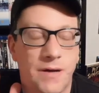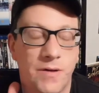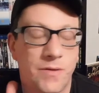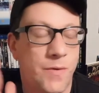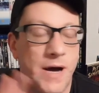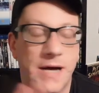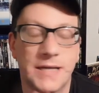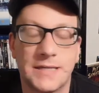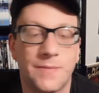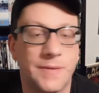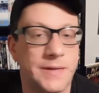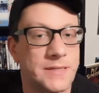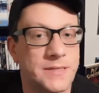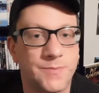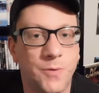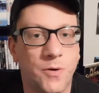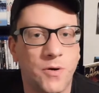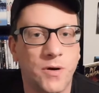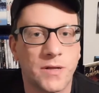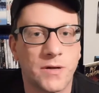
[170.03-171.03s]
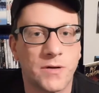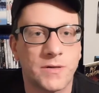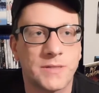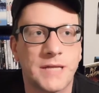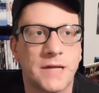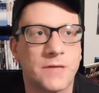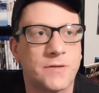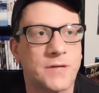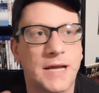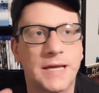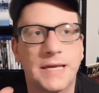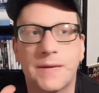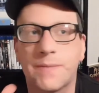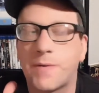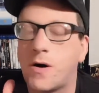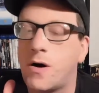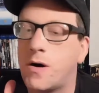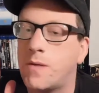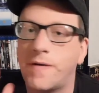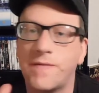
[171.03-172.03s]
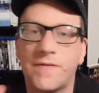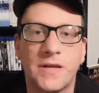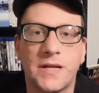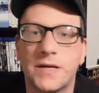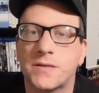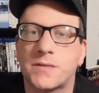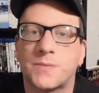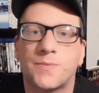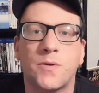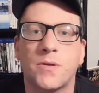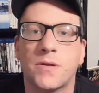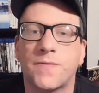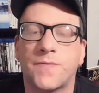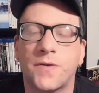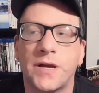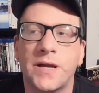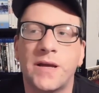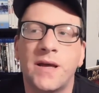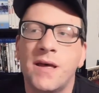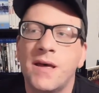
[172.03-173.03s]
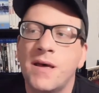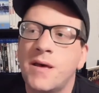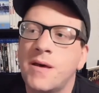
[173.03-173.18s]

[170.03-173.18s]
Otherwise, it'd be spoilers. I try to keep all my videos spoiler-free.